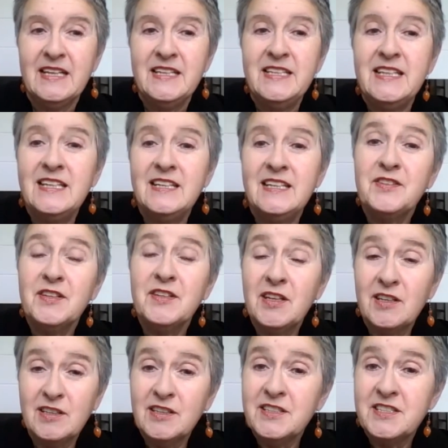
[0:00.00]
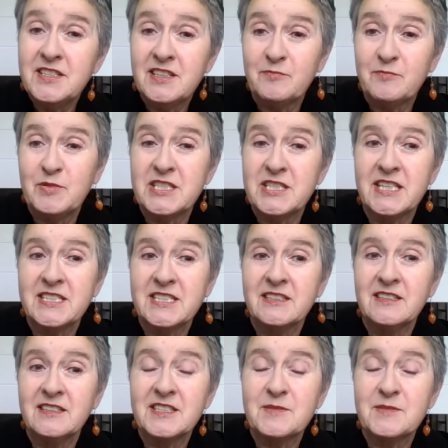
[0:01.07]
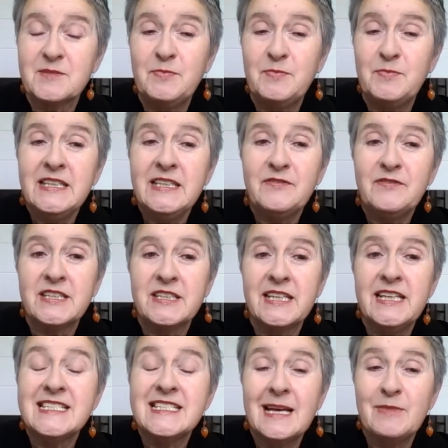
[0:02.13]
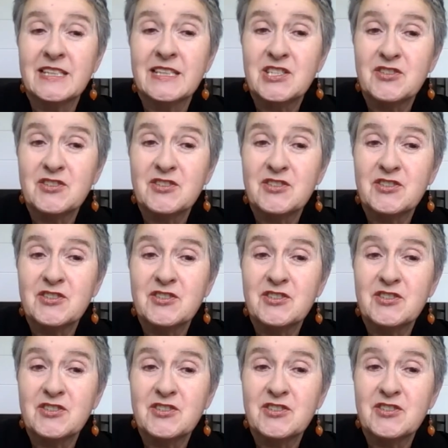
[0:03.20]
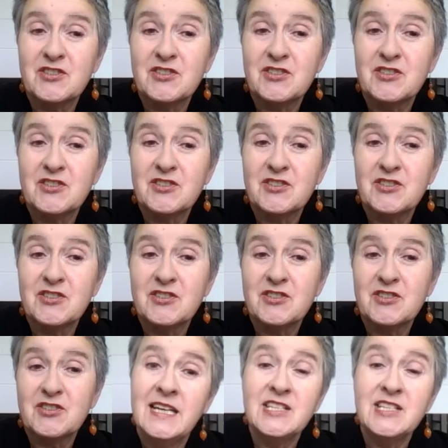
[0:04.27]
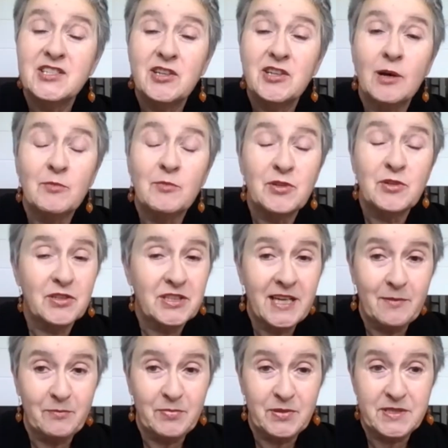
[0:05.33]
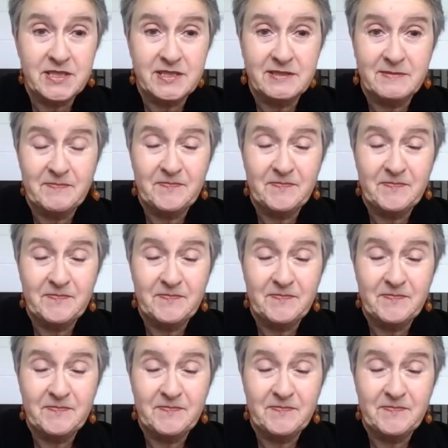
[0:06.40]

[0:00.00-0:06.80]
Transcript: Nearly a third of British adults believe that Islamic extremism, whatever that is common on campus.